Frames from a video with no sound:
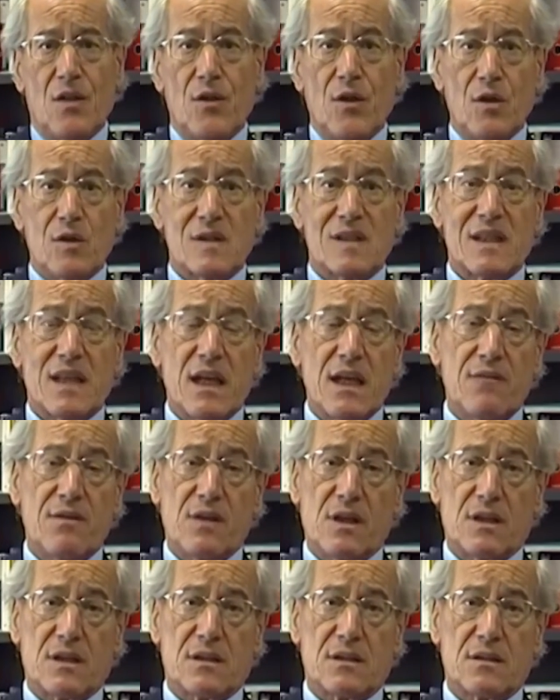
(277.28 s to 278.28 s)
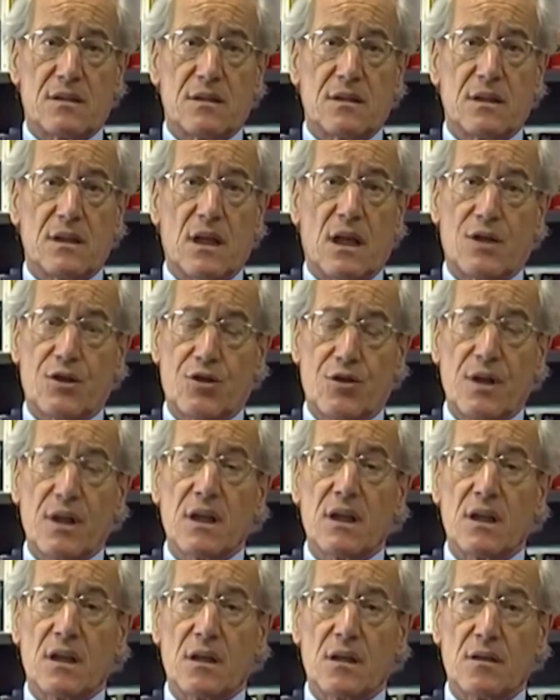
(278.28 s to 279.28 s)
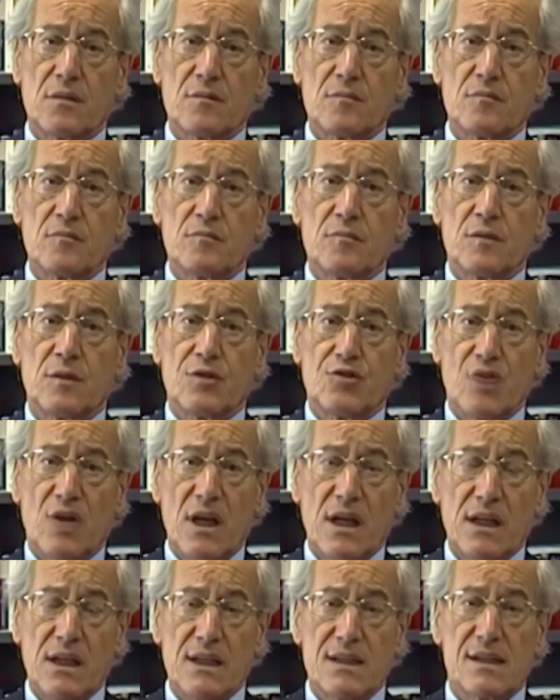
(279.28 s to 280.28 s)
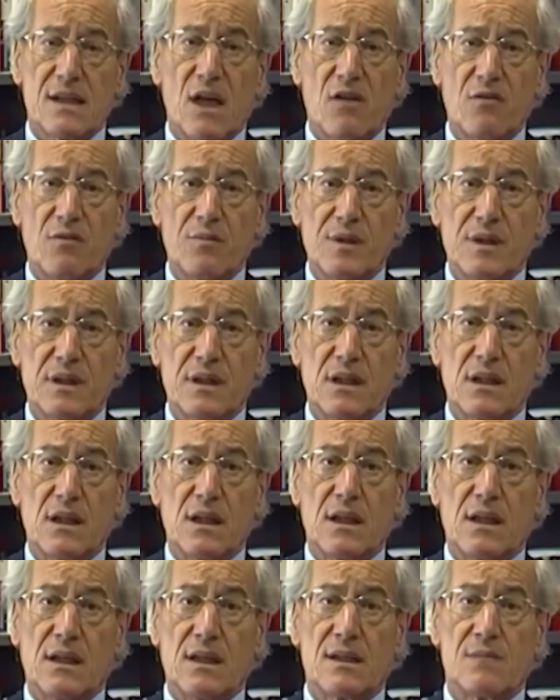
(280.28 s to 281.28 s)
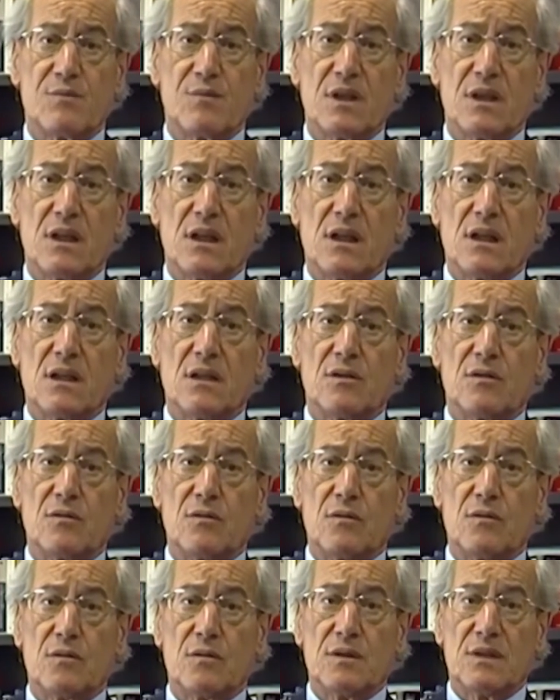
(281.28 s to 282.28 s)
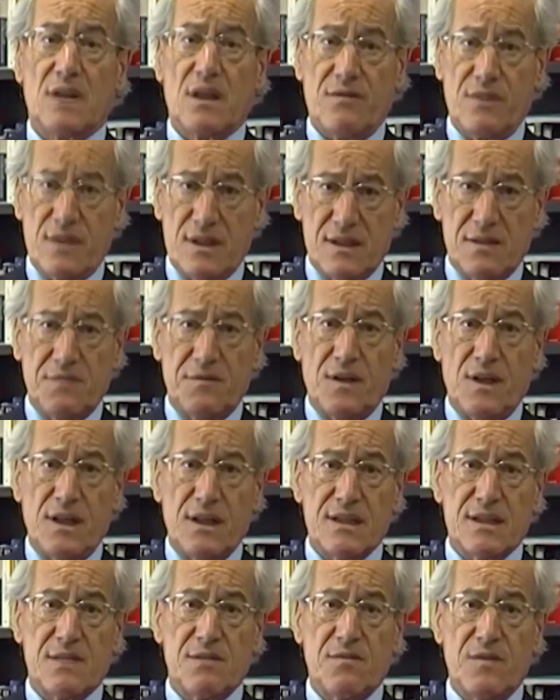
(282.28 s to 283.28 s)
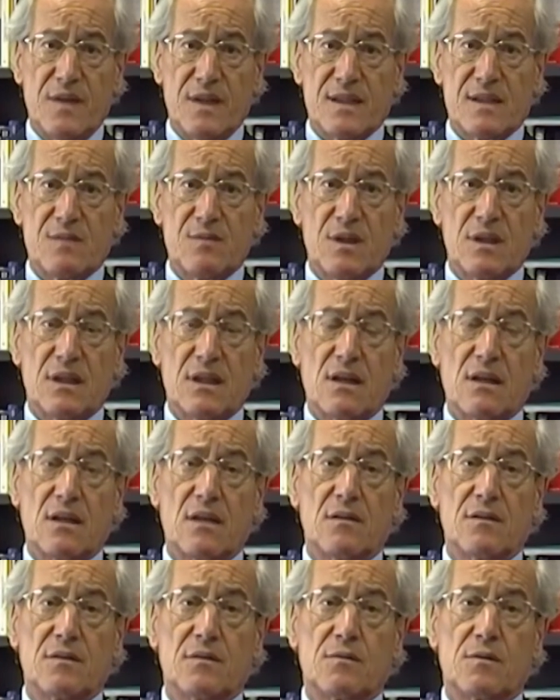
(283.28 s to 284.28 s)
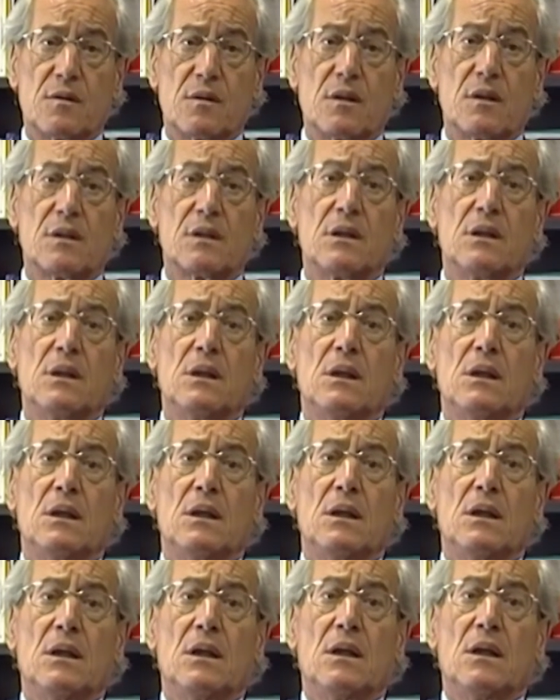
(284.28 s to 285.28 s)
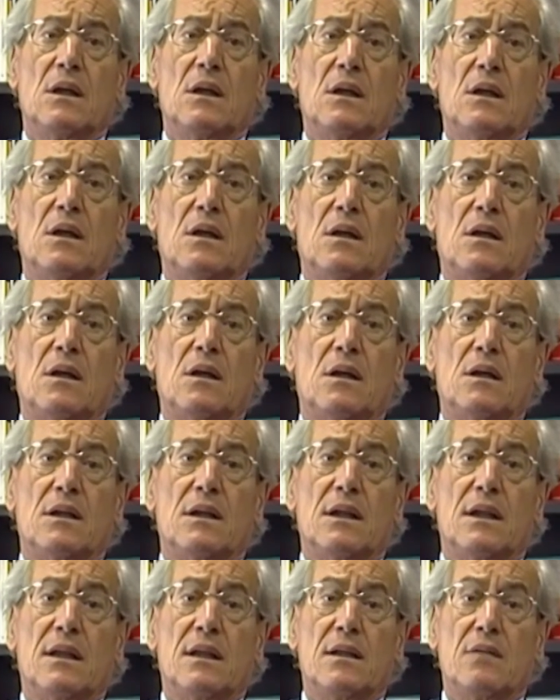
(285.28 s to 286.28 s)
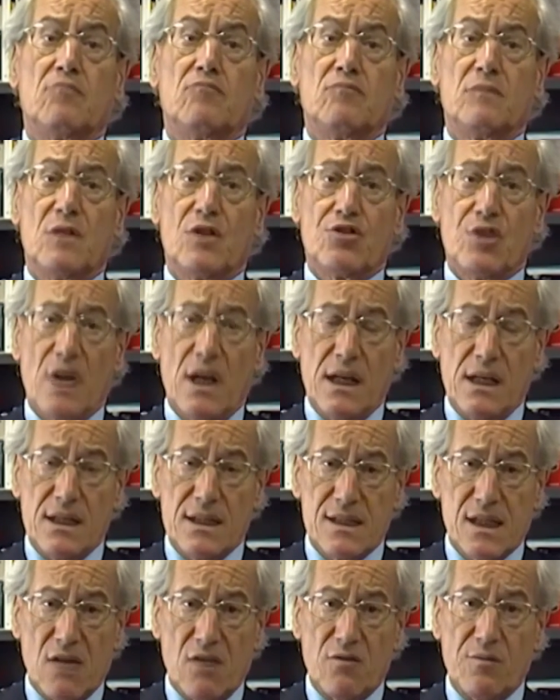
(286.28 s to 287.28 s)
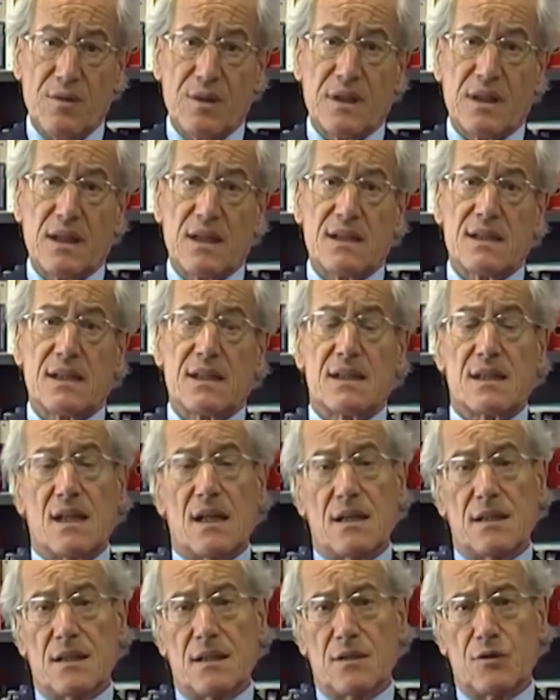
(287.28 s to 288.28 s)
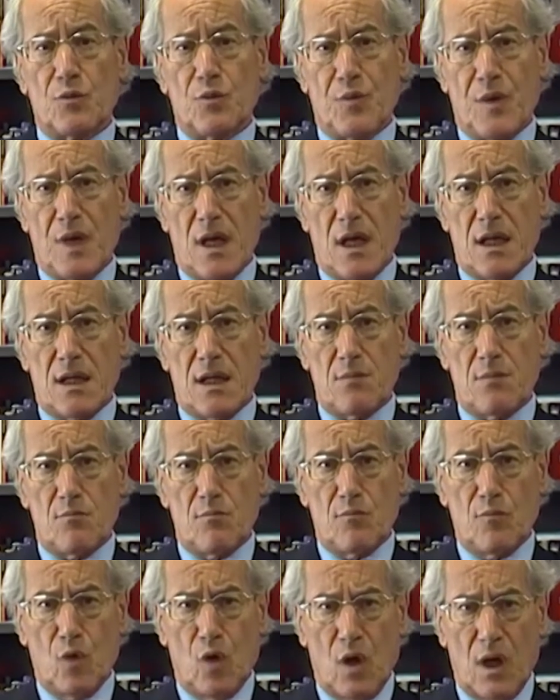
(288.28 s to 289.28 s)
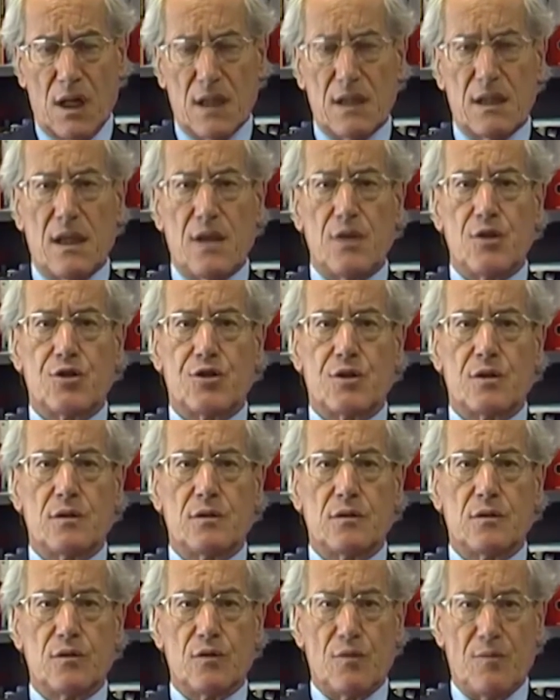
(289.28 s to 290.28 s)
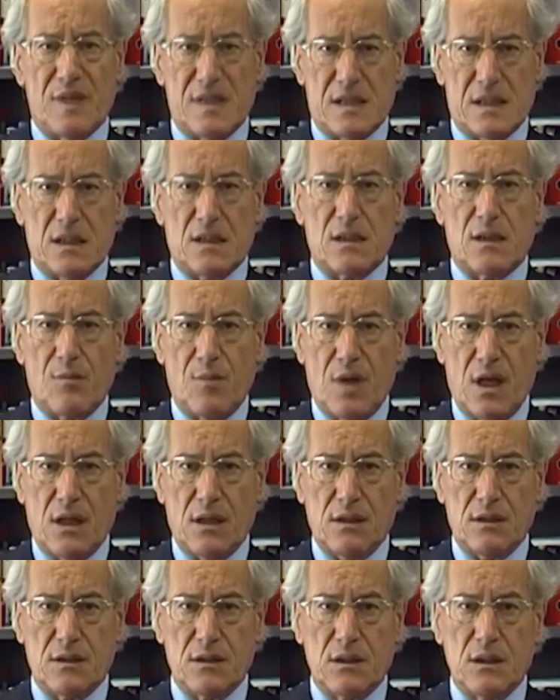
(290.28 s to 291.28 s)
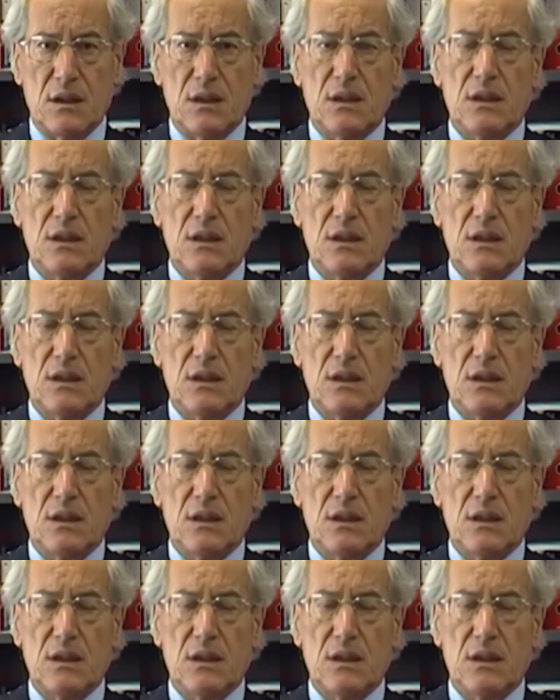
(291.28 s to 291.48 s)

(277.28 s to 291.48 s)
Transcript: Those savings are shrinking. The Chinese government is beginning to diversify its investment around the world. The Chinese government has decided to pay more attention to domestic demand.